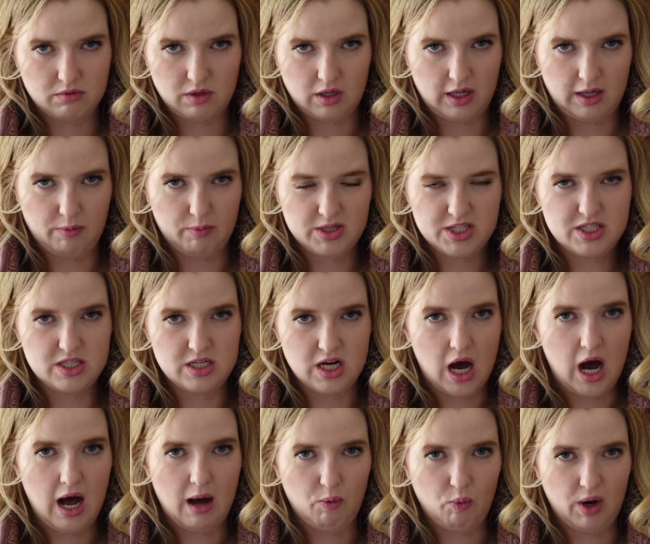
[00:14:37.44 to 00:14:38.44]
it was
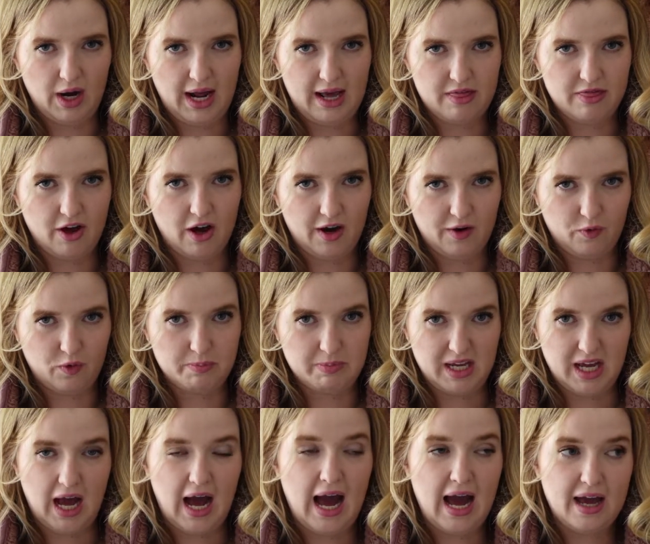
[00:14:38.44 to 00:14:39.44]
not what I thought it would
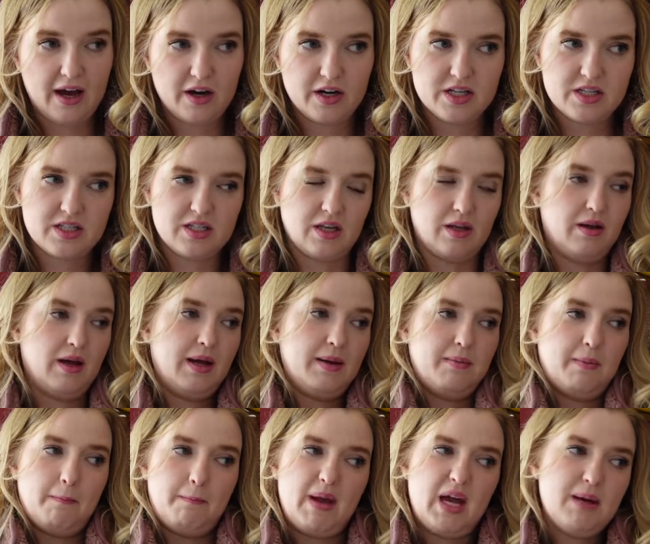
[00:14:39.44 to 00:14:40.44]
be. I honestly,
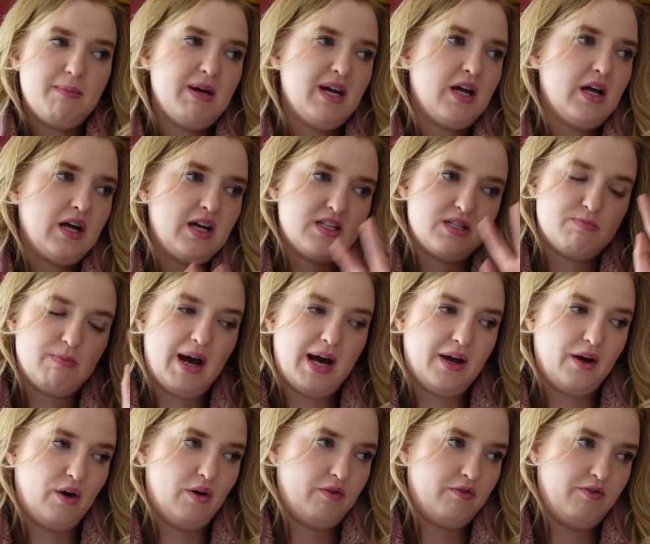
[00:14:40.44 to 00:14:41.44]
and maybe it's my
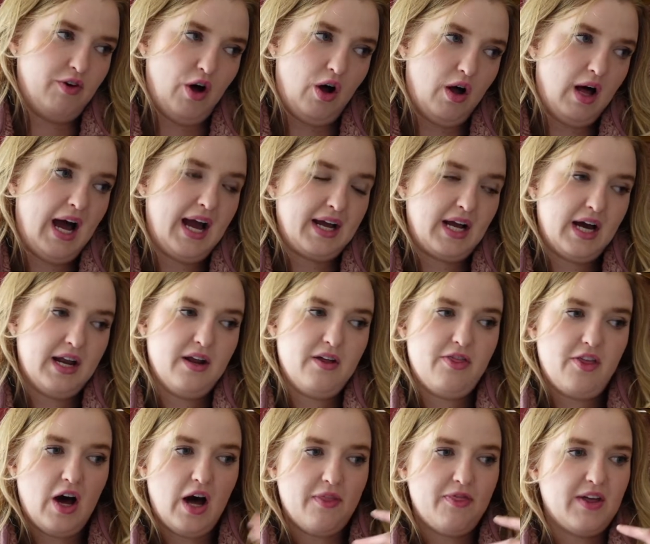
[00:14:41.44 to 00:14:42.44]
own fault, I kind of
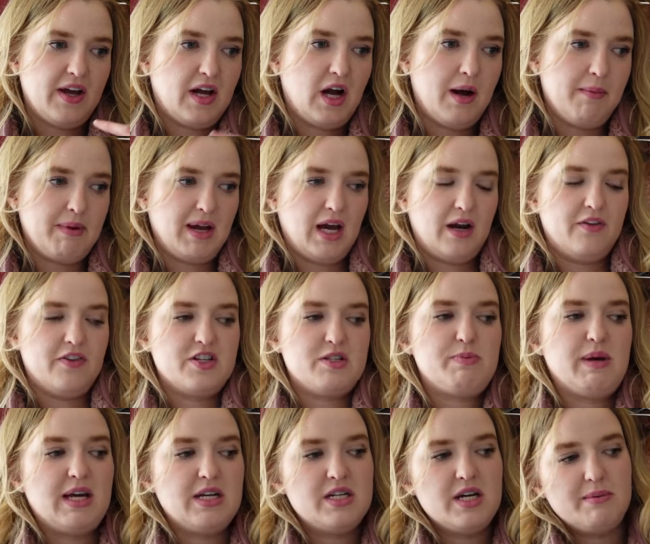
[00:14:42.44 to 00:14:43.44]
thought that coming out of this
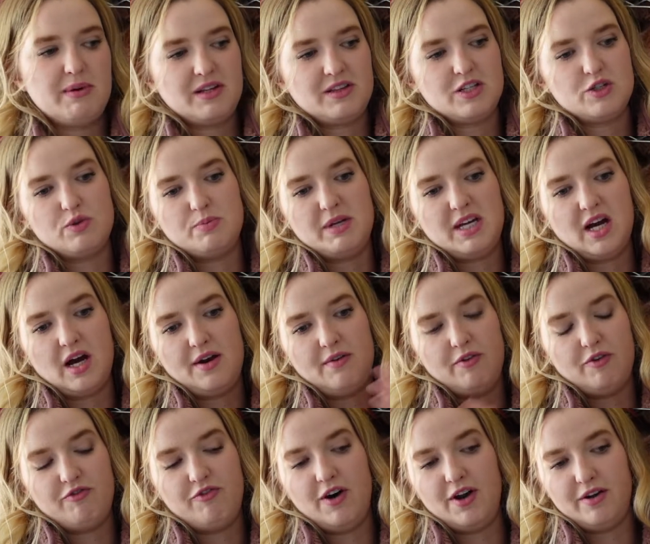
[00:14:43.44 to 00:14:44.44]
pandemic, this would be kind of a
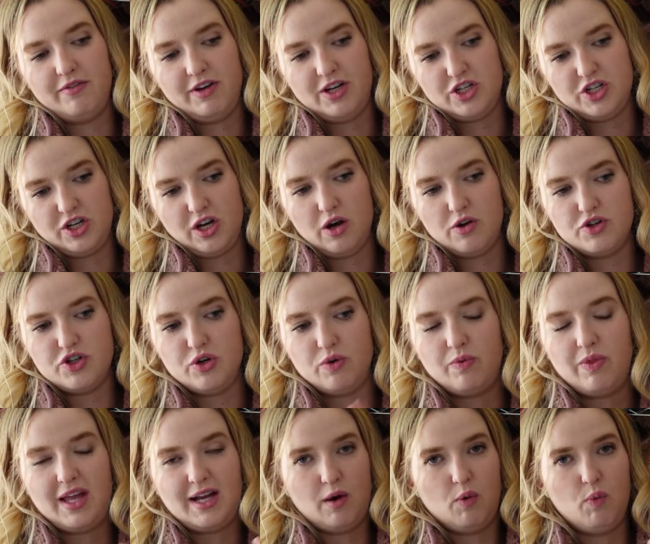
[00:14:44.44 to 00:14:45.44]
fun event to go to,
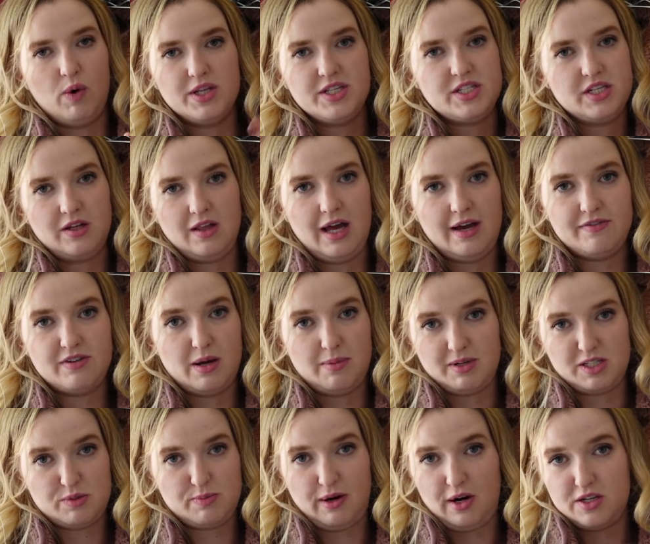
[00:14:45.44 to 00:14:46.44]
like a once-in-a-lifetime
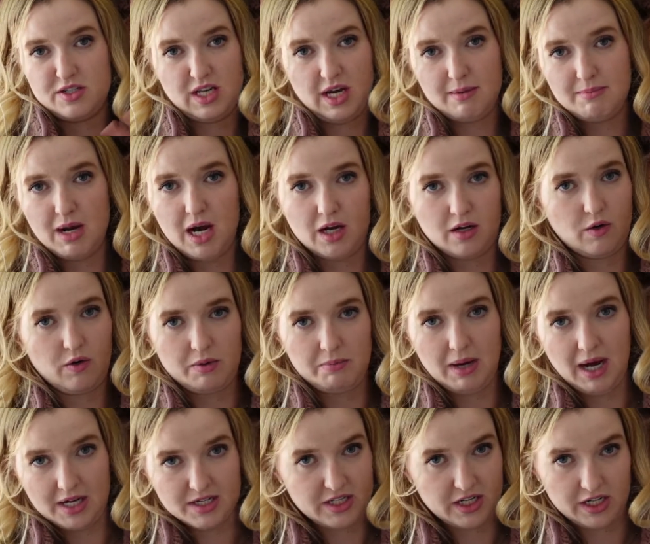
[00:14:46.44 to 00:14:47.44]
experience. I'm not going
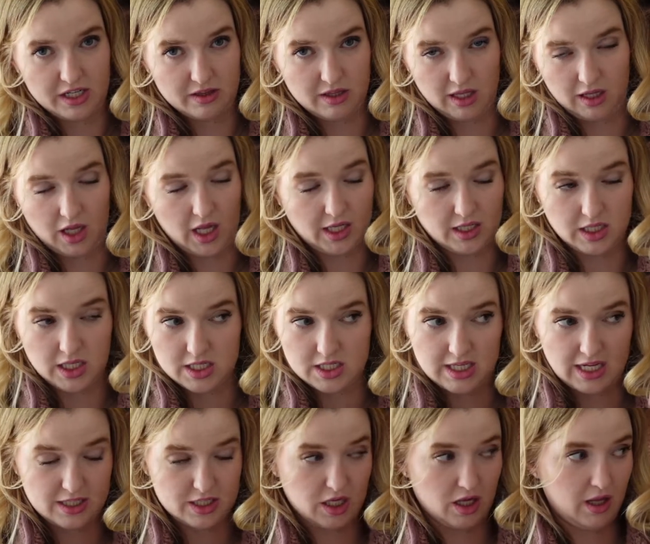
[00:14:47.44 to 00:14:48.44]
back to anything like this.
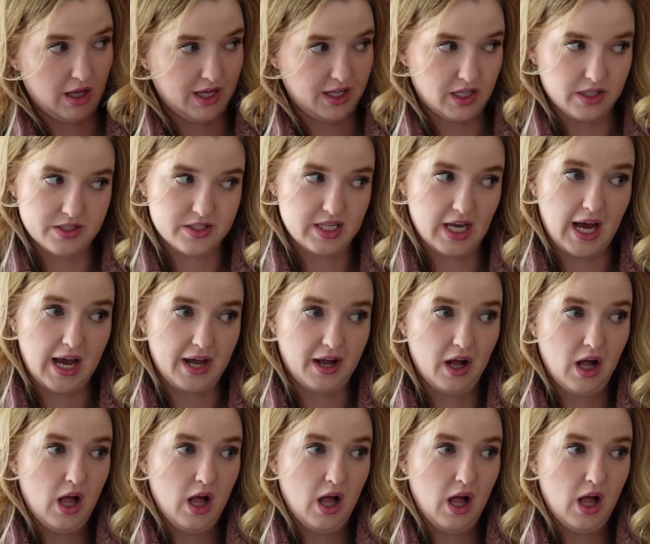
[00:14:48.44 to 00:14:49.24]
That's all I can say.